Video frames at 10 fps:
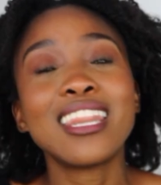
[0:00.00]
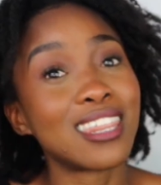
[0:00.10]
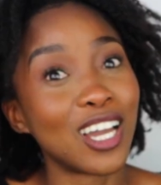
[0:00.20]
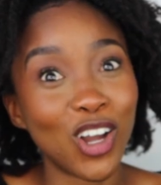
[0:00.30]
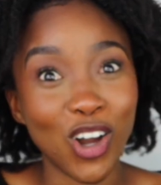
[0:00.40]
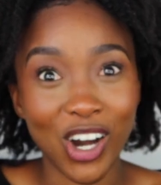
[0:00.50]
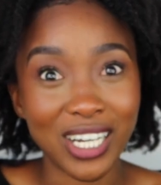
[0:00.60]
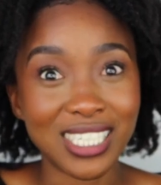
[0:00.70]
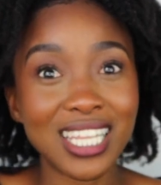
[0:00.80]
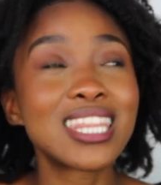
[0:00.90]

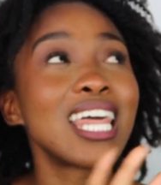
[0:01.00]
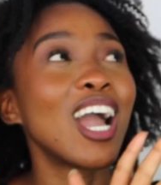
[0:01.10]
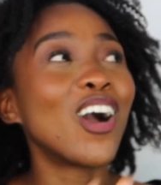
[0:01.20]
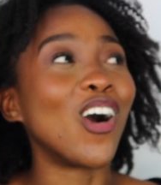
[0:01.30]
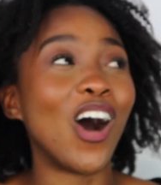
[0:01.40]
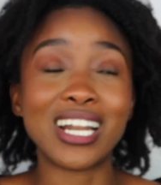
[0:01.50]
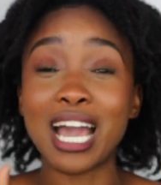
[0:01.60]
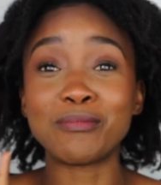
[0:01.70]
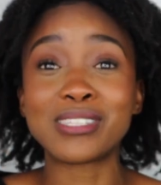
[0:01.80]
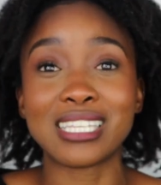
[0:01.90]
Thank God
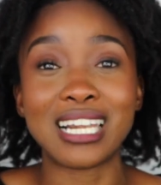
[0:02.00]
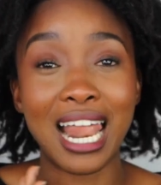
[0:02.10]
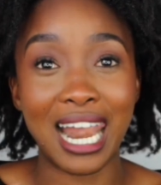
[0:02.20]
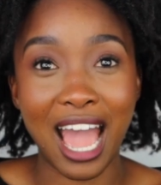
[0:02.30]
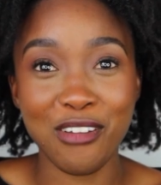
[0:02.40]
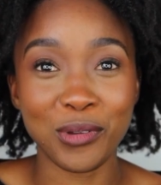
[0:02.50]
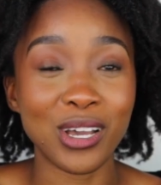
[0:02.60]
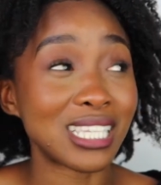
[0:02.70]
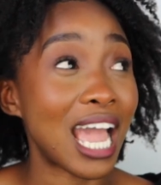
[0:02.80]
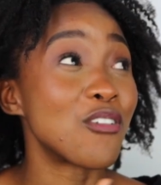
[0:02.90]
I'm still alive,
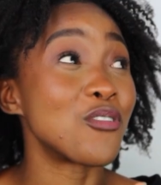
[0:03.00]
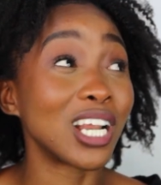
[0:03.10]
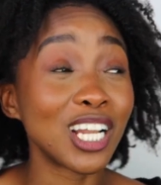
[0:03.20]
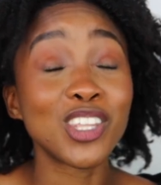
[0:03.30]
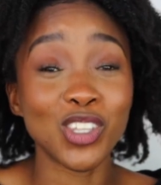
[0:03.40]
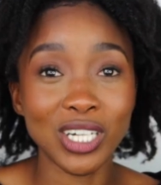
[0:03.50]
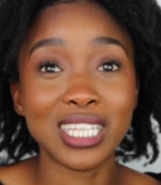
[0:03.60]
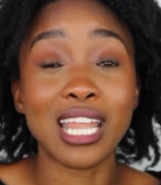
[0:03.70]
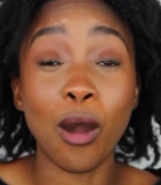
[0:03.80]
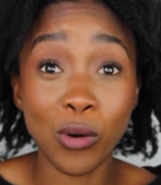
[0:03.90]
because I really
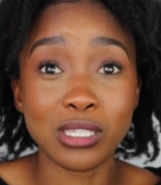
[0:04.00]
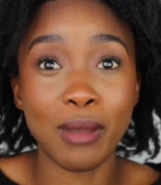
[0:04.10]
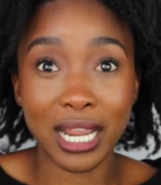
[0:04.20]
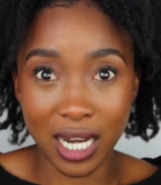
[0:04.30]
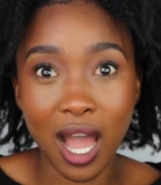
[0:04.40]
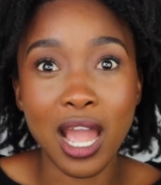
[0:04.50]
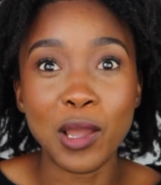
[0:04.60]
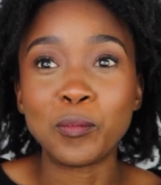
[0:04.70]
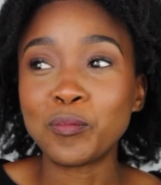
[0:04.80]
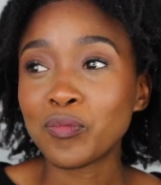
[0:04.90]
thought that was my
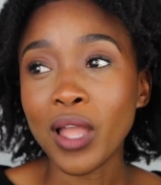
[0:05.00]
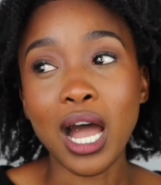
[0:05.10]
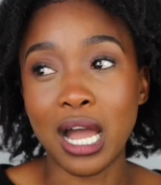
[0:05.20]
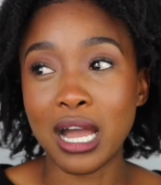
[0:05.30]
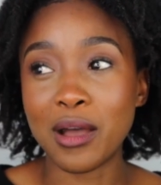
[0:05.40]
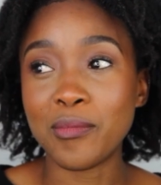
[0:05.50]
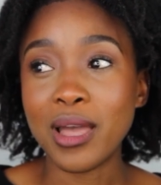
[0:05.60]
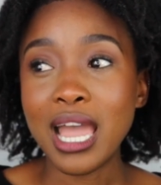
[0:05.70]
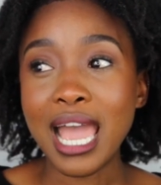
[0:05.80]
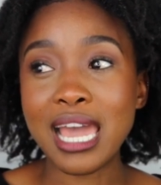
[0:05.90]
time.
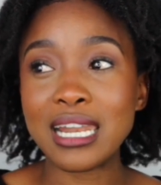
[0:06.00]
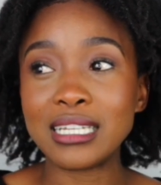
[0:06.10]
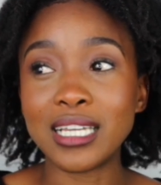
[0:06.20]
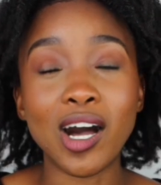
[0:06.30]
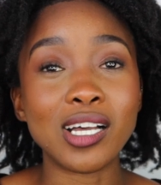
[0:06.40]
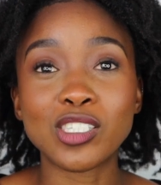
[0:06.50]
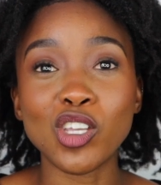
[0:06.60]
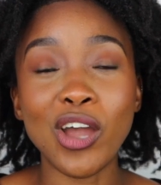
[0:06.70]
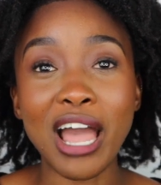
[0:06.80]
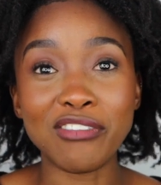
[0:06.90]
And yeah,
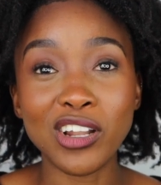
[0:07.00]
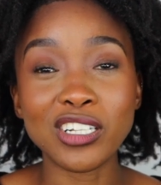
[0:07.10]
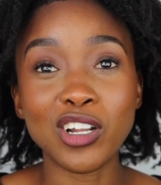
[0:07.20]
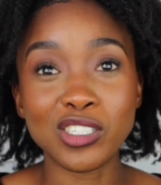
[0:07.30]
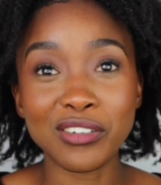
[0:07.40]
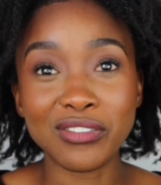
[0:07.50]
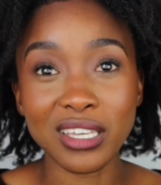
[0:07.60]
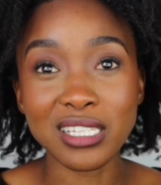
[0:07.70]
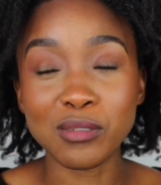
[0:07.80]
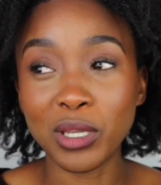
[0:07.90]
so I've learned lots of
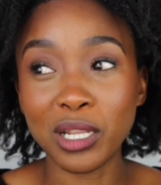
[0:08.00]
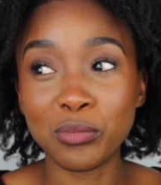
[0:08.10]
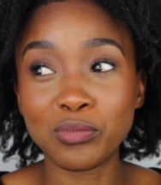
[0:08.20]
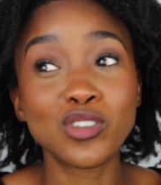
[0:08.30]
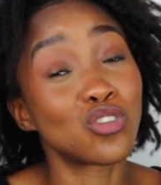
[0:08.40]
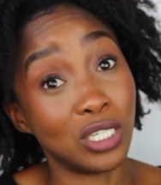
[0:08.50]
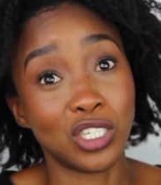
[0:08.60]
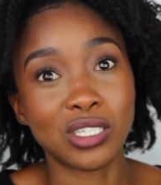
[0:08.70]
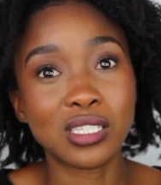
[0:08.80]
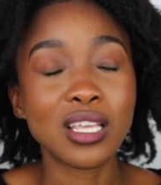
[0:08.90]
things meeting
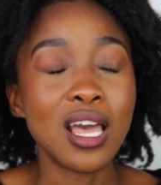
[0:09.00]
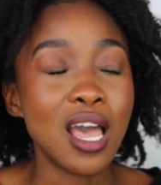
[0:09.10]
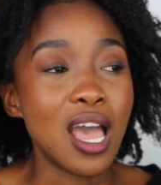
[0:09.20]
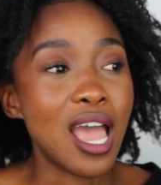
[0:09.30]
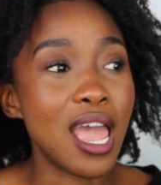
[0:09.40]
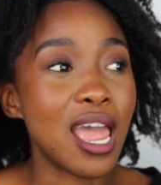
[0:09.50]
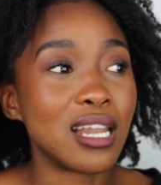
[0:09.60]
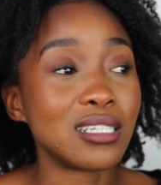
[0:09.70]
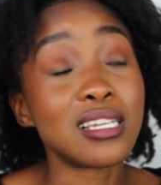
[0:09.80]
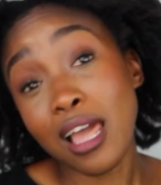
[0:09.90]
strangers,
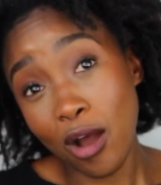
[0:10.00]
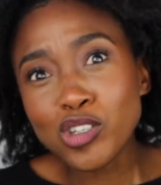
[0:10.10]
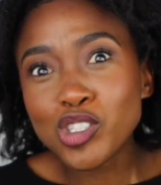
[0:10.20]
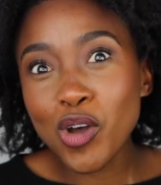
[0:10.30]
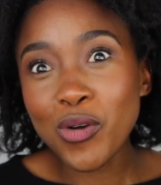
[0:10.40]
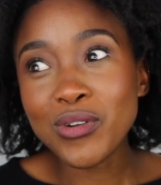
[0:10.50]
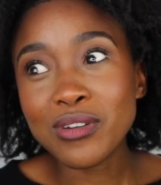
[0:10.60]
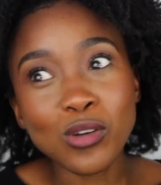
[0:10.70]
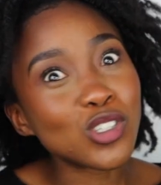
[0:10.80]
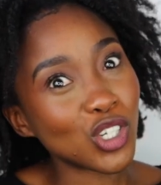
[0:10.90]
and also
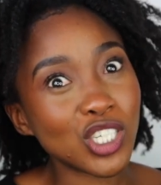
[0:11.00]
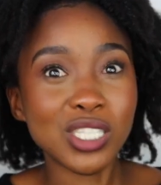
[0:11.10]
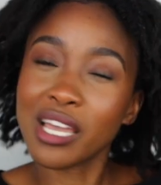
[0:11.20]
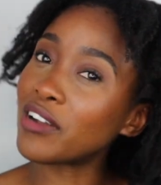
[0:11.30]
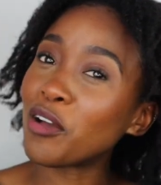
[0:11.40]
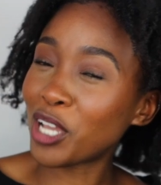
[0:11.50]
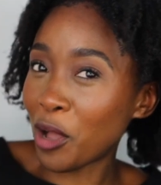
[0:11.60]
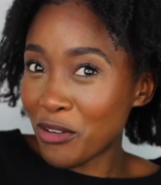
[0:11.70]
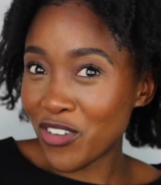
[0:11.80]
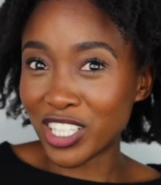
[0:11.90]
those strangers have now
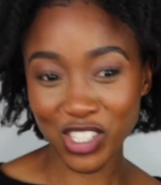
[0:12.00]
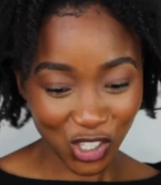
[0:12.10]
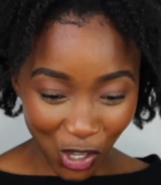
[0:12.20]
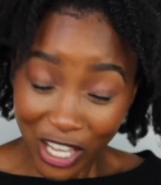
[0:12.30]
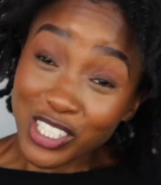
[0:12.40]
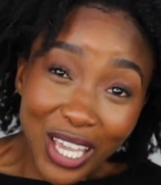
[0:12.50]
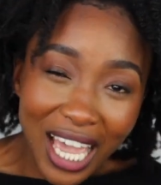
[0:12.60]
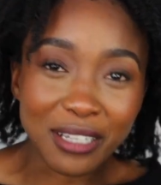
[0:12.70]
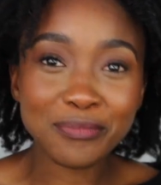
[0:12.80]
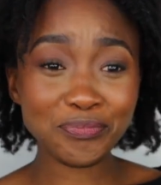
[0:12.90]
become my friends, so it's
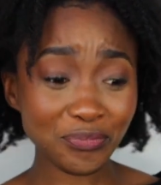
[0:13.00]
okay.